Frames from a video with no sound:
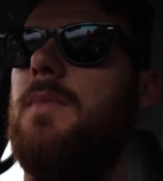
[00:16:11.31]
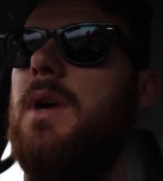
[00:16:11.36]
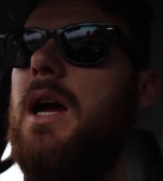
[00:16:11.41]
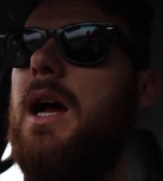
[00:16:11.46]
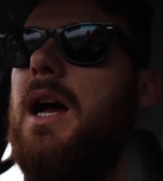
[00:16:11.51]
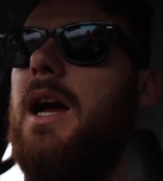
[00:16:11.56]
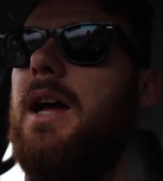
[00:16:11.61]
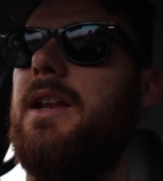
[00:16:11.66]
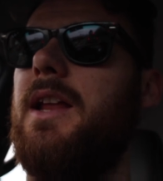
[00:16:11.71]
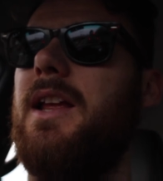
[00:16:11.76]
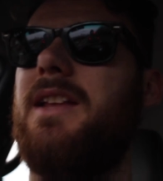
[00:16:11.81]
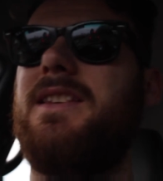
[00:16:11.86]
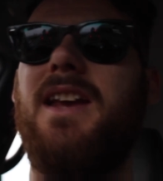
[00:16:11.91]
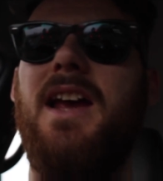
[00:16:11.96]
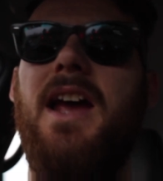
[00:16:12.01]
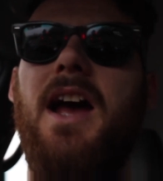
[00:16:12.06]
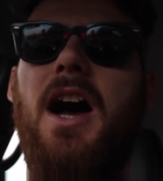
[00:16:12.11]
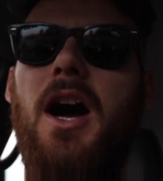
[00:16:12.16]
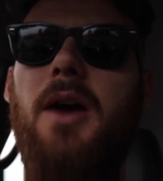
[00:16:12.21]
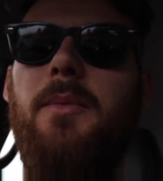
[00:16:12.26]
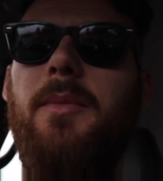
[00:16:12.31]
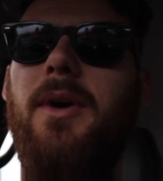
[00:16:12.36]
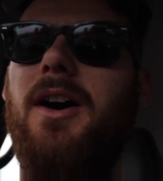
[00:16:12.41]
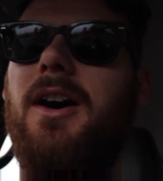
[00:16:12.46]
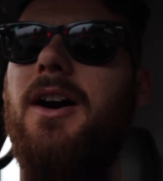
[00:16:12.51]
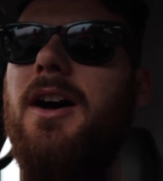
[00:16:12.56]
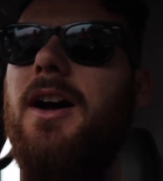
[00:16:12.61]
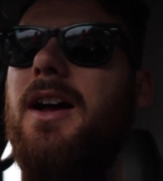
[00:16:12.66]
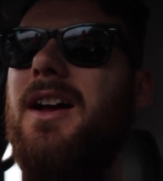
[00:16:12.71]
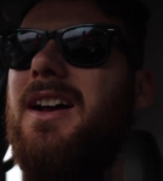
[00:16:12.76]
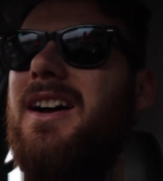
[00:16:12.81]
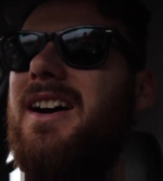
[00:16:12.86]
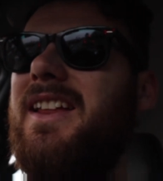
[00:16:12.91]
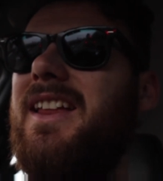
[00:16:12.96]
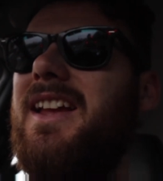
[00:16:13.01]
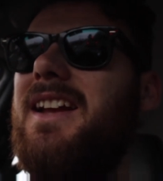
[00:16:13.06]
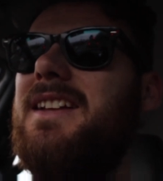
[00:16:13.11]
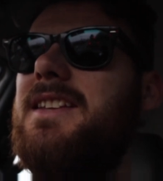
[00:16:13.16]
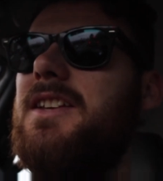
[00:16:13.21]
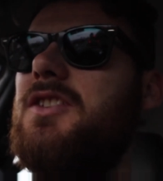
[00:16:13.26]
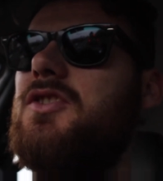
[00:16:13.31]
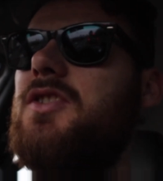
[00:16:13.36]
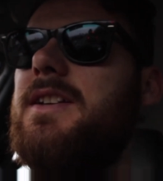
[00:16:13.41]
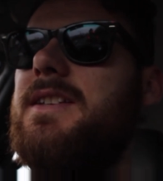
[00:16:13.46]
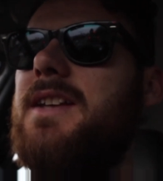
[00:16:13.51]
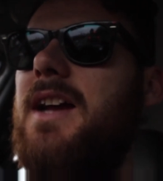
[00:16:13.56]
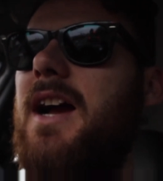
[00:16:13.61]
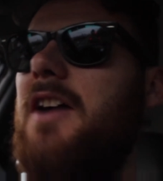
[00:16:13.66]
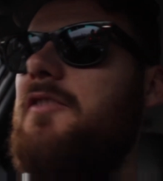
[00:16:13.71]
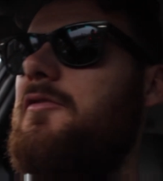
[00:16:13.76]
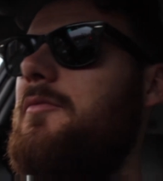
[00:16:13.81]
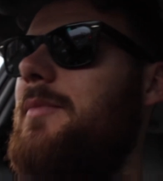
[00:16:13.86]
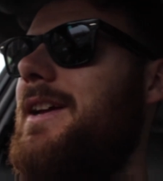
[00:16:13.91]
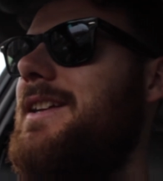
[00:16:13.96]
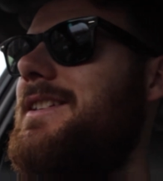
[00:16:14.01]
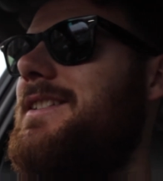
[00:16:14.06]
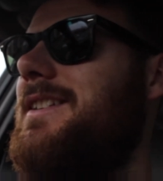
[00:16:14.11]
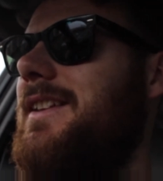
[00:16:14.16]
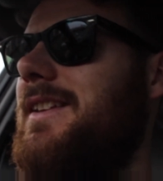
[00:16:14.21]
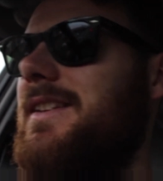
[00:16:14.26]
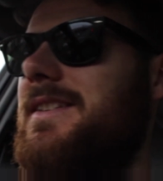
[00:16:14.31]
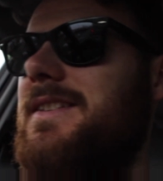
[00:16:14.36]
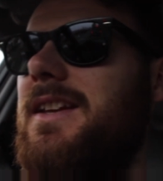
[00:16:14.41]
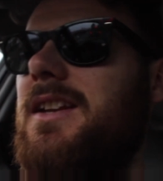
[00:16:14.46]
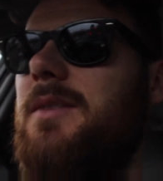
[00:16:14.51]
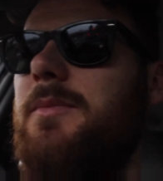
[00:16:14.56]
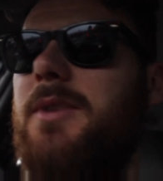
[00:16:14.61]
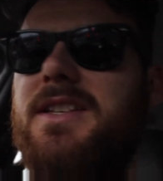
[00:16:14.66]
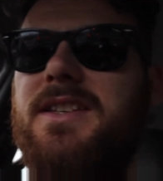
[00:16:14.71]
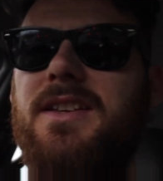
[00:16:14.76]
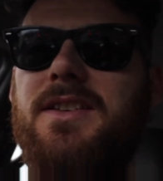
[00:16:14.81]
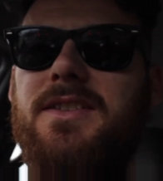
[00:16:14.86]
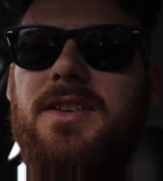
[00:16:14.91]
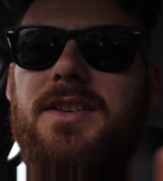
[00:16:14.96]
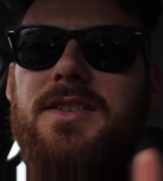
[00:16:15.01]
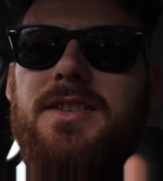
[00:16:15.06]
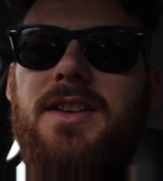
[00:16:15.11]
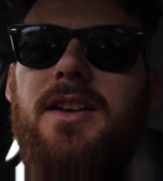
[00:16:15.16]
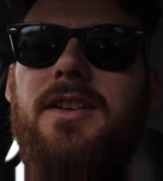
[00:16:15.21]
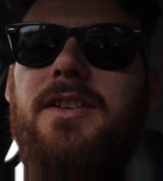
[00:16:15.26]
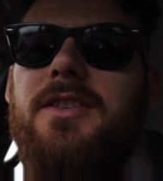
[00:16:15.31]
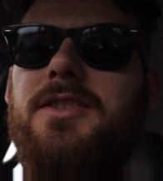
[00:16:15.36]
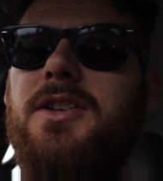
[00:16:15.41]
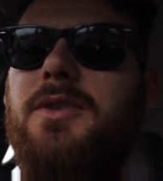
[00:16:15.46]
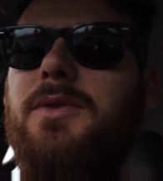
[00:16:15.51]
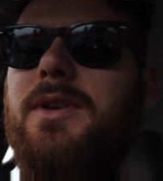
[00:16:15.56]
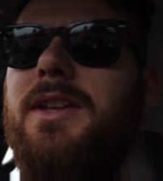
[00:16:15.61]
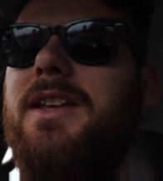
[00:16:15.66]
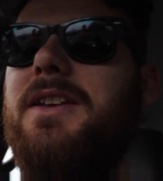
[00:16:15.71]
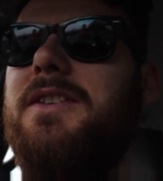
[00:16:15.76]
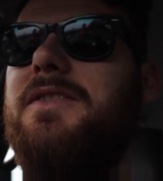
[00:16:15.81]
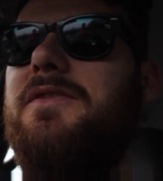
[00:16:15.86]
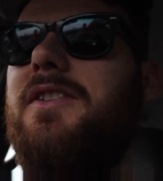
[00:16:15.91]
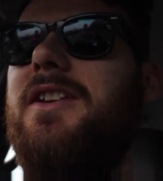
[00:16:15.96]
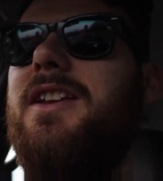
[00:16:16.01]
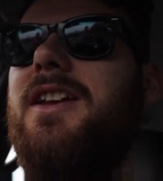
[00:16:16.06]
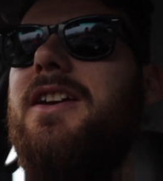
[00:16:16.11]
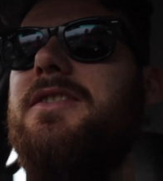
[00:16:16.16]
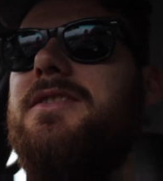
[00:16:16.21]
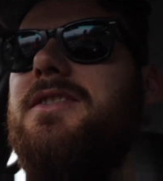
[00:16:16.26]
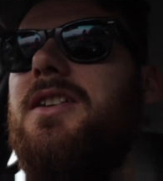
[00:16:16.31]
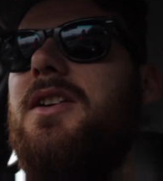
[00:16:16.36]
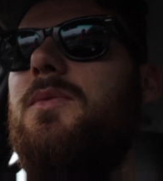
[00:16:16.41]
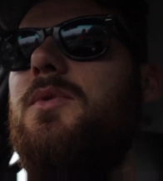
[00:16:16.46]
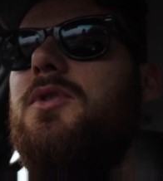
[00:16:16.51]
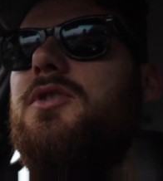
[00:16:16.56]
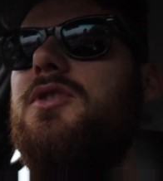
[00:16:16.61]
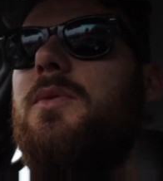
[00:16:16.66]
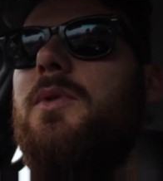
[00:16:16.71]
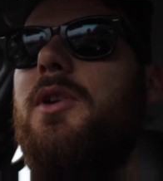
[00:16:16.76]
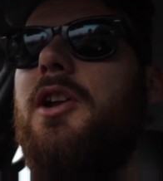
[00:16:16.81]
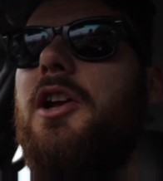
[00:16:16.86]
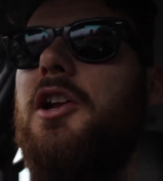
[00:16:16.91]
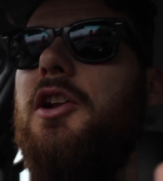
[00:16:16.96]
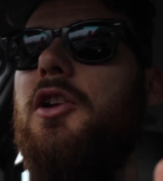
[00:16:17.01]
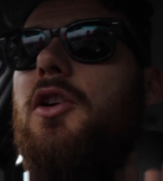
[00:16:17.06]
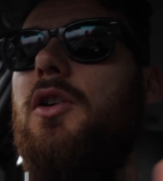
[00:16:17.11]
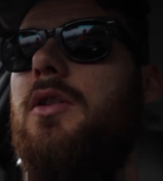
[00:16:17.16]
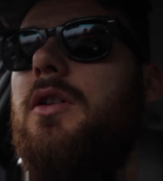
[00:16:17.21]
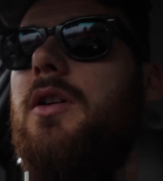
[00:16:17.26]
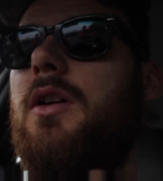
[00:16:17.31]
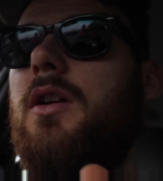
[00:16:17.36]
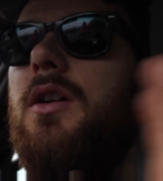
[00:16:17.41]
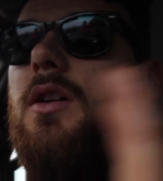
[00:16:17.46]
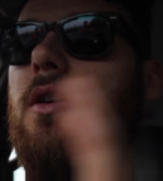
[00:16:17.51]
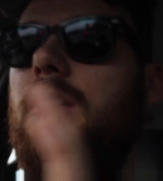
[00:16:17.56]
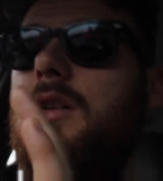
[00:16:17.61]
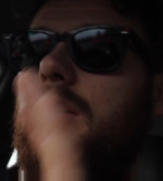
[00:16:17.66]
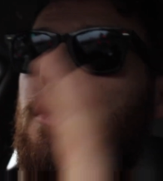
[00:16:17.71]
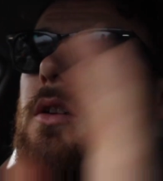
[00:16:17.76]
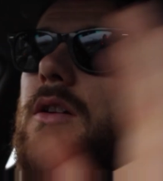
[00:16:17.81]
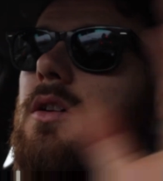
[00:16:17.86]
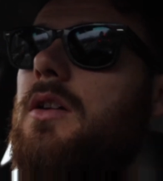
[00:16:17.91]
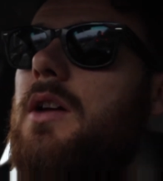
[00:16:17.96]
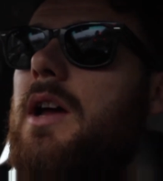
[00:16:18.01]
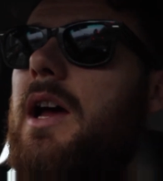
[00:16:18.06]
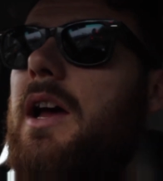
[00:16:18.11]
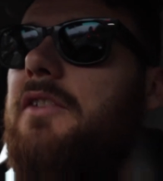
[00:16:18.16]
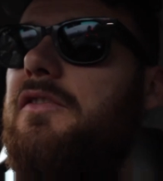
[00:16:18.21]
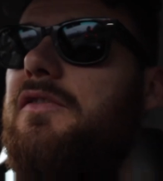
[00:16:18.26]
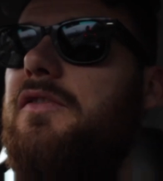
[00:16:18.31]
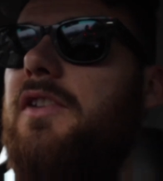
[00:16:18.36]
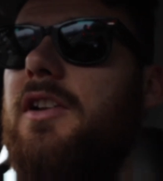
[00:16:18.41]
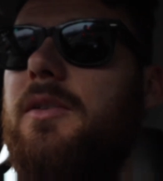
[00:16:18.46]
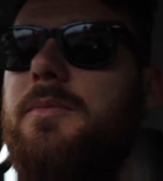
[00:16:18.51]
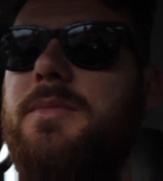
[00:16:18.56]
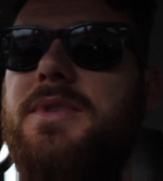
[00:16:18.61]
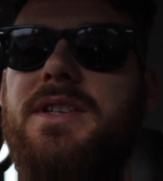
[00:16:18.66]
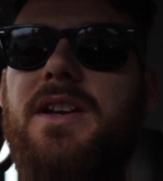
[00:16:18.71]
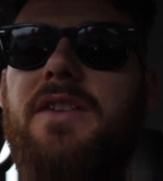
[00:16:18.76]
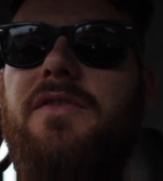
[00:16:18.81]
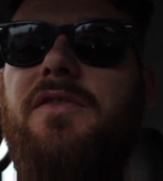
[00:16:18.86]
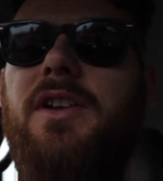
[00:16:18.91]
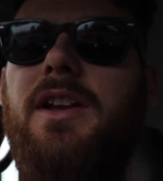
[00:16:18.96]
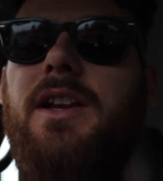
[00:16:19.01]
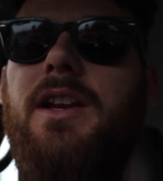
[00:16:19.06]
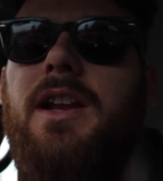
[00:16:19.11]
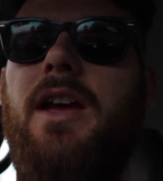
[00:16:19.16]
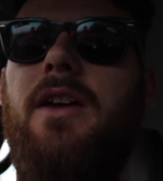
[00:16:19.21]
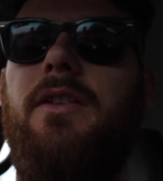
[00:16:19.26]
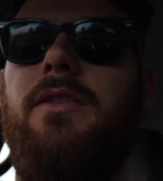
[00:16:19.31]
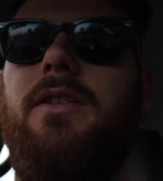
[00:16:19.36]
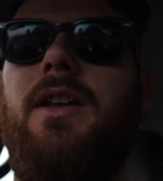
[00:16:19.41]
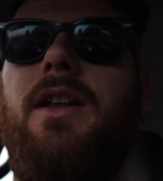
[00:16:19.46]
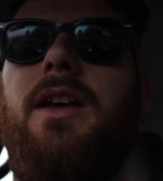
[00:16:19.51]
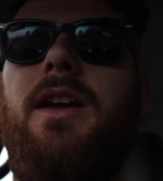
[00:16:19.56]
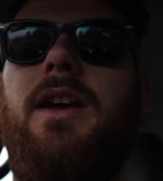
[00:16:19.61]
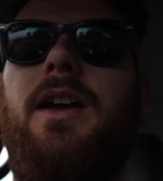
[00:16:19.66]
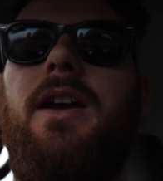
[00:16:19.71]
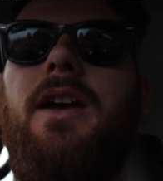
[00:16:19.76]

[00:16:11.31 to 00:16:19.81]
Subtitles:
And I think it's interesting. I haven't been to the cinema since I started doing these videos. And I wonder will I look at films differently now that